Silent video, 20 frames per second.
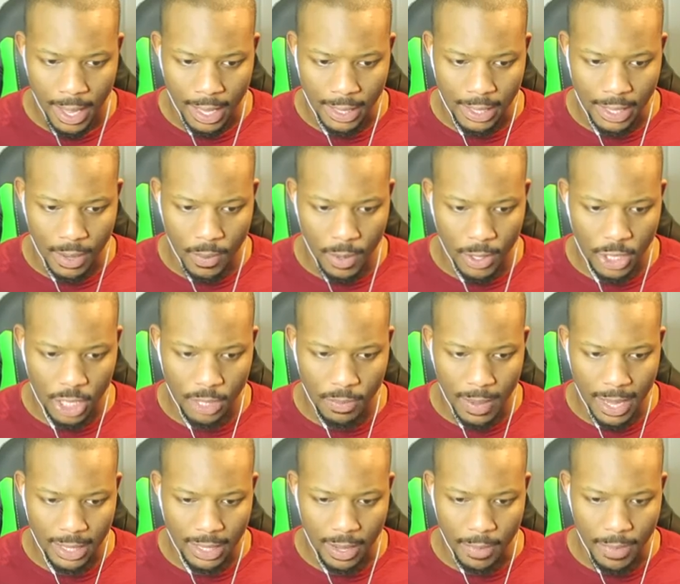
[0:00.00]
And someone
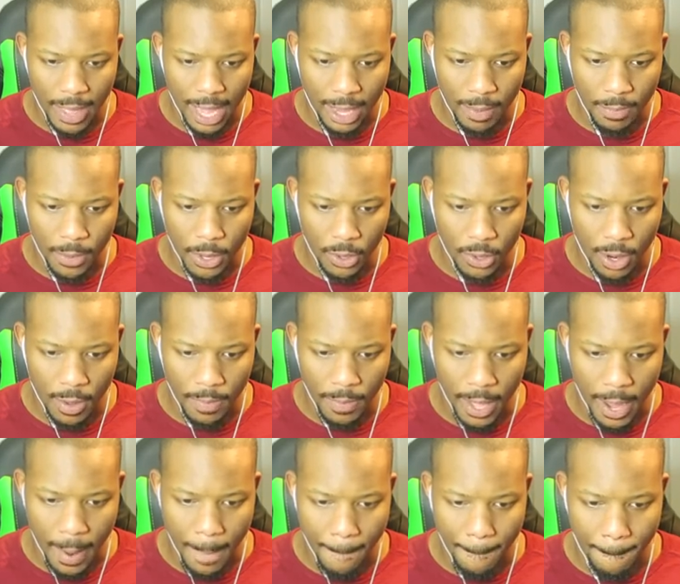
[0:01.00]
just messed up that computer up
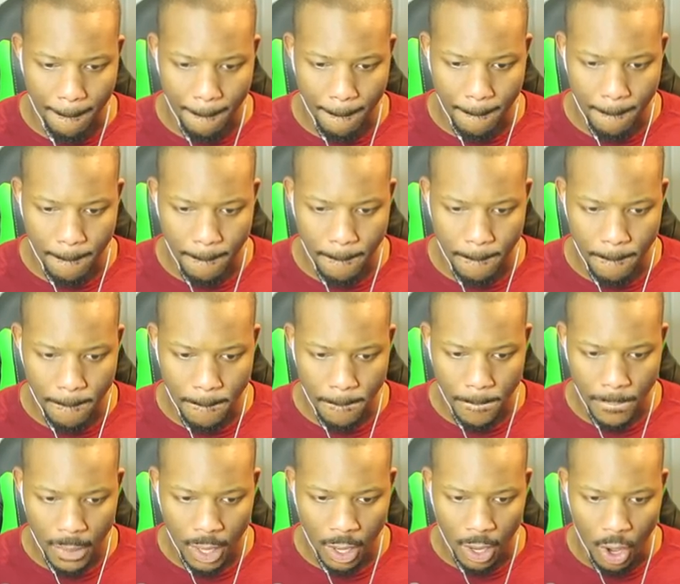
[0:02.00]
there.
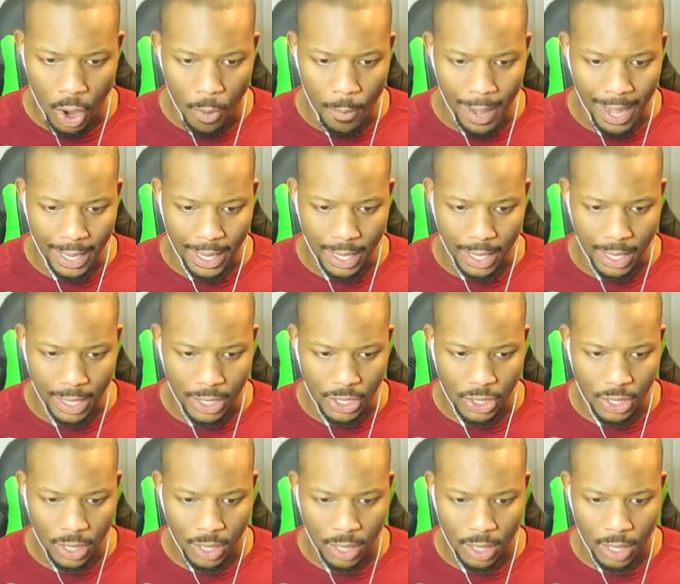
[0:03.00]
Oh my
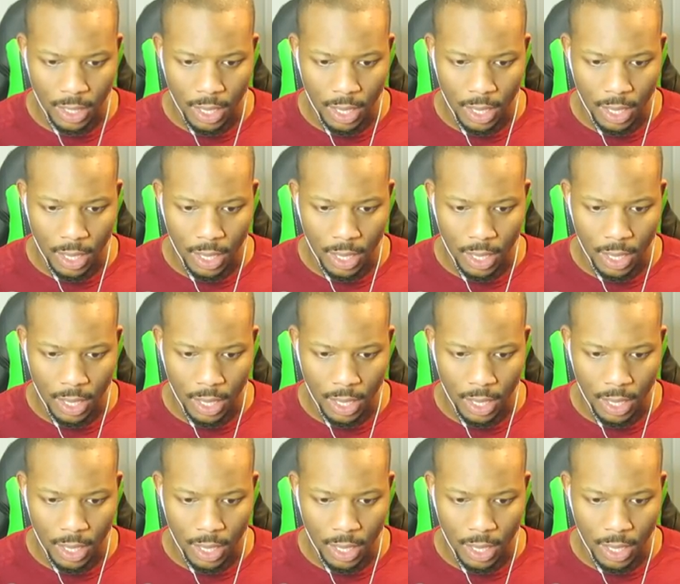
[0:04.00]
goodness.